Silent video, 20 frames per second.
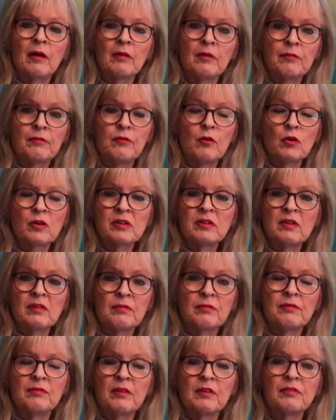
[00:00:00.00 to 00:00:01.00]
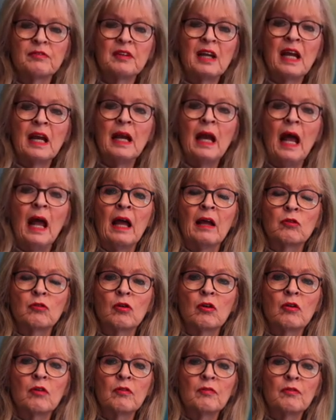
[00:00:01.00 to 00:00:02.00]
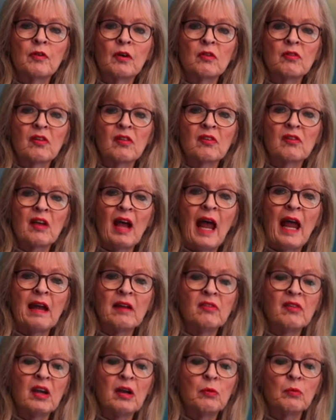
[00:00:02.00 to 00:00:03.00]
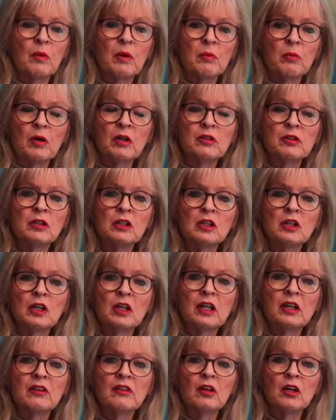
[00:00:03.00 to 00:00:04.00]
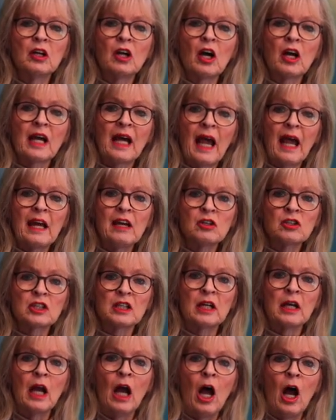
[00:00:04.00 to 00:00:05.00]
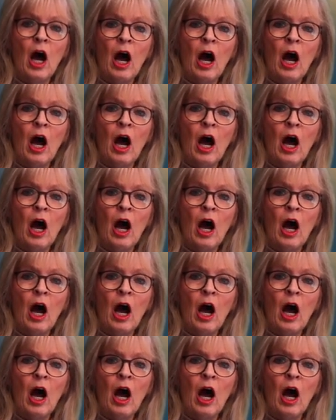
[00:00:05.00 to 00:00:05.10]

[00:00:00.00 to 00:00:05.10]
14, 15 to verses 18, we want to look at the location